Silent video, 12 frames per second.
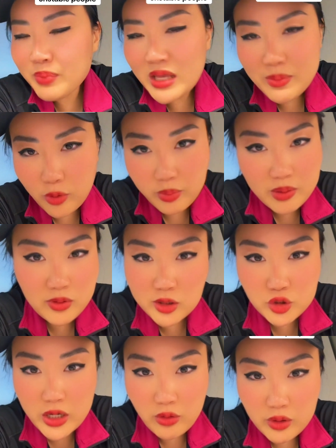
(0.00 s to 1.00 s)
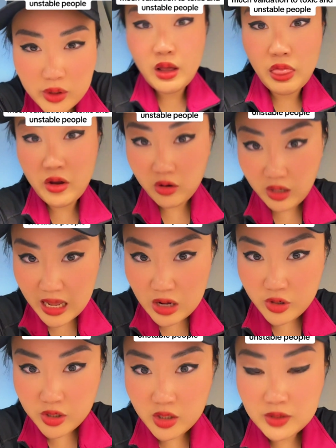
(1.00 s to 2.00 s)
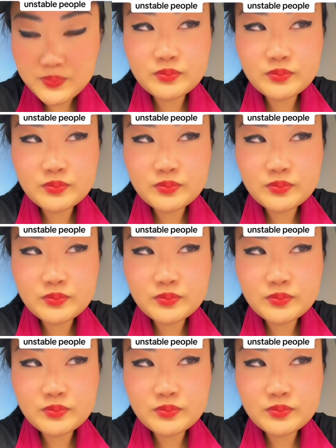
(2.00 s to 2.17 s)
people in general, they're louder